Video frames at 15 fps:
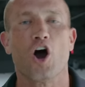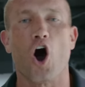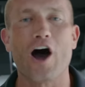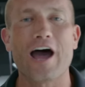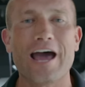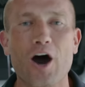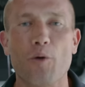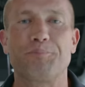I'll
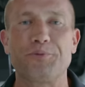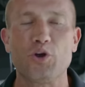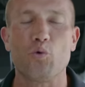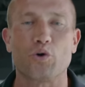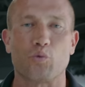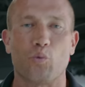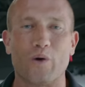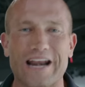help you
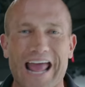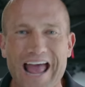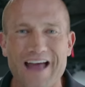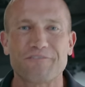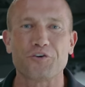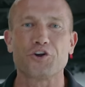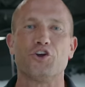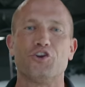with
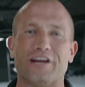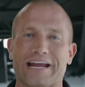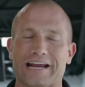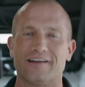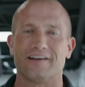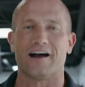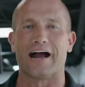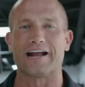whatever you need.